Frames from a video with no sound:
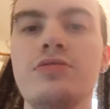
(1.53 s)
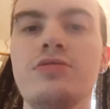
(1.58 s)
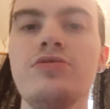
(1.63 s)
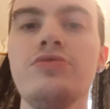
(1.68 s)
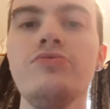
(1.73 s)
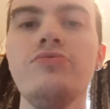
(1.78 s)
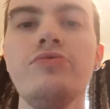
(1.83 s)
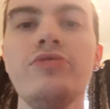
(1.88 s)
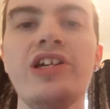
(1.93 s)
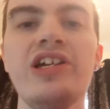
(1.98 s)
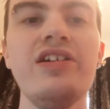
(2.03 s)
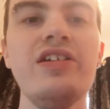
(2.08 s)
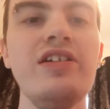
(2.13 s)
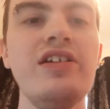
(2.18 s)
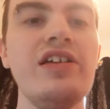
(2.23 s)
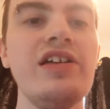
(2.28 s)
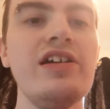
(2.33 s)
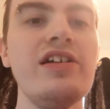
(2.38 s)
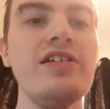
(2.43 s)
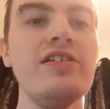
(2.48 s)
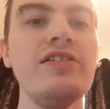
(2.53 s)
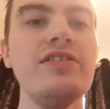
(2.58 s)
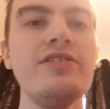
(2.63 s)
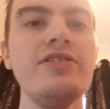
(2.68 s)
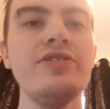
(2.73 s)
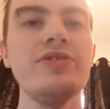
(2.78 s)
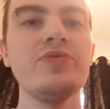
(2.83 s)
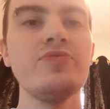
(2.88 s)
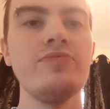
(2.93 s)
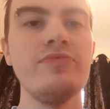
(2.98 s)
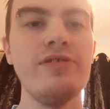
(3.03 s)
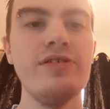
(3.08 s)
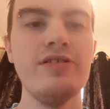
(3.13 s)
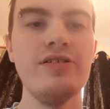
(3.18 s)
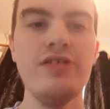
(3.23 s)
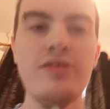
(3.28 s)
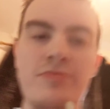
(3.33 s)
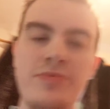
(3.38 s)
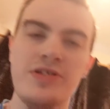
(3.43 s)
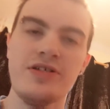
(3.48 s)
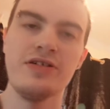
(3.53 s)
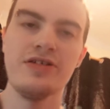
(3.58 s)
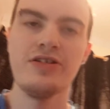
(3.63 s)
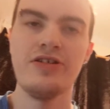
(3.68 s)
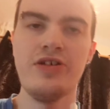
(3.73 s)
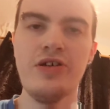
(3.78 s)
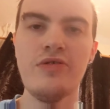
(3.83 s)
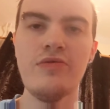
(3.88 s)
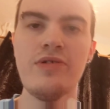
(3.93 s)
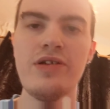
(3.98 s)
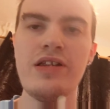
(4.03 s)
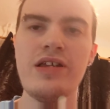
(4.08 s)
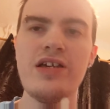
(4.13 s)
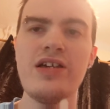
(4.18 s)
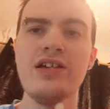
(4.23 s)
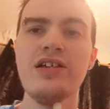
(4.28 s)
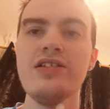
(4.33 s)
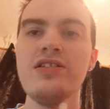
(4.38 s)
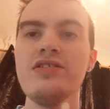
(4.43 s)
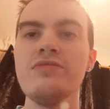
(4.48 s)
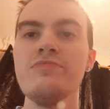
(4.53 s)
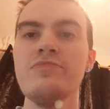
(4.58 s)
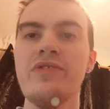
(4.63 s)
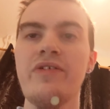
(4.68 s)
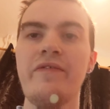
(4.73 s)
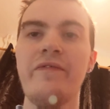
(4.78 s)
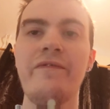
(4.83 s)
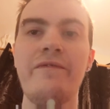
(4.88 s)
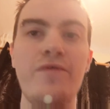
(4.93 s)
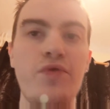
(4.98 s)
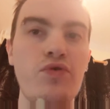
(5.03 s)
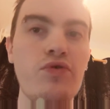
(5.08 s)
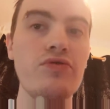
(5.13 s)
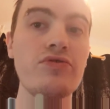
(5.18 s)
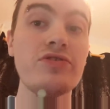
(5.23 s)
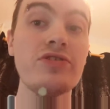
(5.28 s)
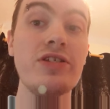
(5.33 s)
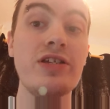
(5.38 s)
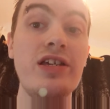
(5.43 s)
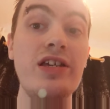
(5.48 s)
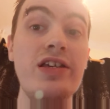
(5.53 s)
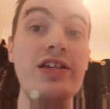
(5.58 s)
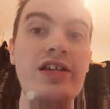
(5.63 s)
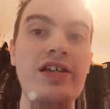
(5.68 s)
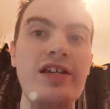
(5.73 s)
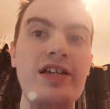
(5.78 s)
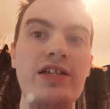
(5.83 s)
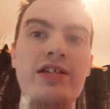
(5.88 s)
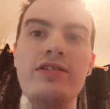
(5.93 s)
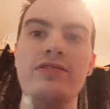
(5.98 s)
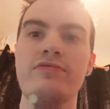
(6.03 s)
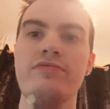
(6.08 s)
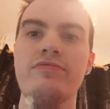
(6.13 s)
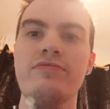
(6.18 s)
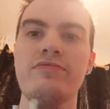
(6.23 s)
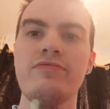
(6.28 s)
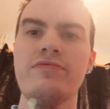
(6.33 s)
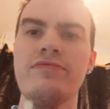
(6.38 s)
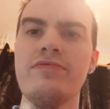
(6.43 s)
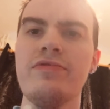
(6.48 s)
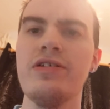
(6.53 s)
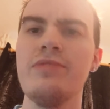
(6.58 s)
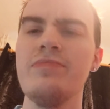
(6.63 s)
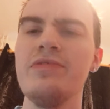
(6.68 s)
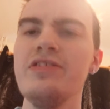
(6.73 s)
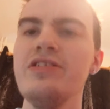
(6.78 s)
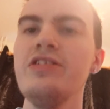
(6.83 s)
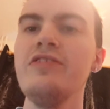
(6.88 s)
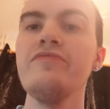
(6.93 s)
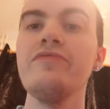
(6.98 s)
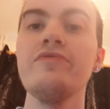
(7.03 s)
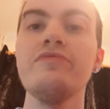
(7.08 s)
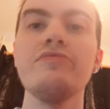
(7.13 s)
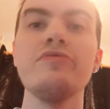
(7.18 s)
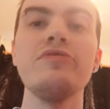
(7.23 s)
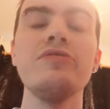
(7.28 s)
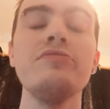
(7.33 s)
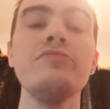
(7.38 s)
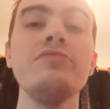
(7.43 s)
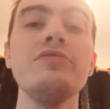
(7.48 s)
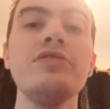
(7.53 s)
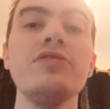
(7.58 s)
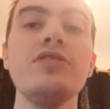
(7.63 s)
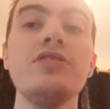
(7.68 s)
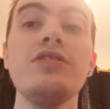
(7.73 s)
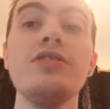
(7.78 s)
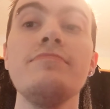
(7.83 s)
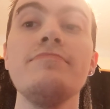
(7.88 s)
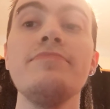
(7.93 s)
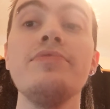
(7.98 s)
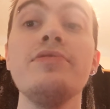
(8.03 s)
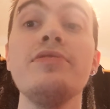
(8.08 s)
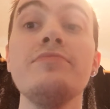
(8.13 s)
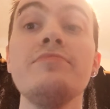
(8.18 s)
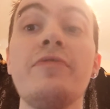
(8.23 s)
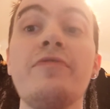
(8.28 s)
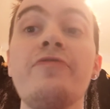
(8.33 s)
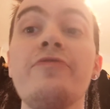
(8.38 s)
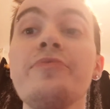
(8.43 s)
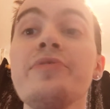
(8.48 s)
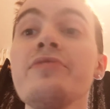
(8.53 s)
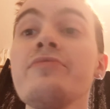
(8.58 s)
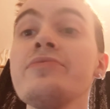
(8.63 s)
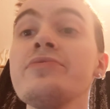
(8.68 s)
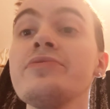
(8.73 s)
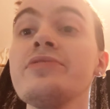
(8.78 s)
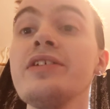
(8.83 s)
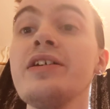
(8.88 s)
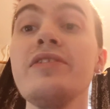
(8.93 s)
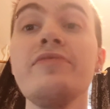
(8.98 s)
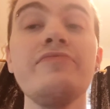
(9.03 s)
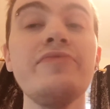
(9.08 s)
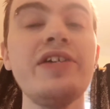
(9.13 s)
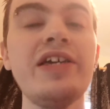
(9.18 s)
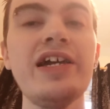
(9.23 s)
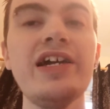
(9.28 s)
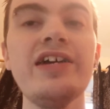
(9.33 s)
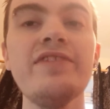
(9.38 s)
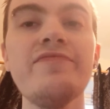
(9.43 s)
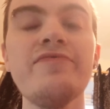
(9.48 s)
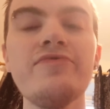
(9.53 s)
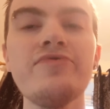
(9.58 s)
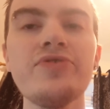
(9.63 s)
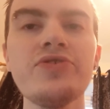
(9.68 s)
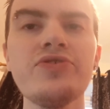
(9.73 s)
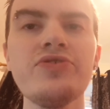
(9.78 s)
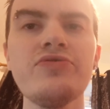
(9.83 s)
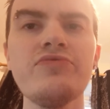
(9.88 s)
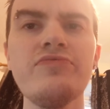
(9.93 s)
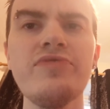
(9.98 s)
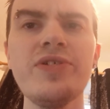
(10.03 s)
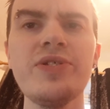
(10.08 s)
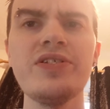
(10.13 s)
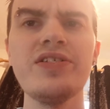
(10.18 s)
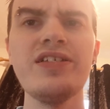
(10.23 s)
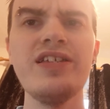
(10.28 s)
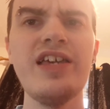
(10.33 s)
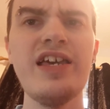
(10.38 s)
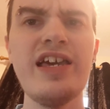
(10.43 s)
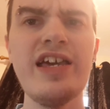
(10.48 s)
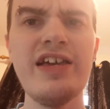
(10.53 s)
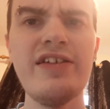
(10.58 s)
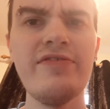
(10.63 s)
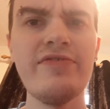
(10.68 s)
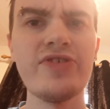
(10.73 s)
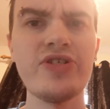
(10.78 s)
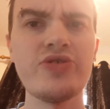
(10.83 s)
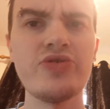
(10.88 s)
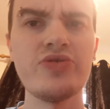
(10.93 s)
Okay, guys, welcome to Q&A number 14, I believe what we're on. But before we go into that, we have recently hit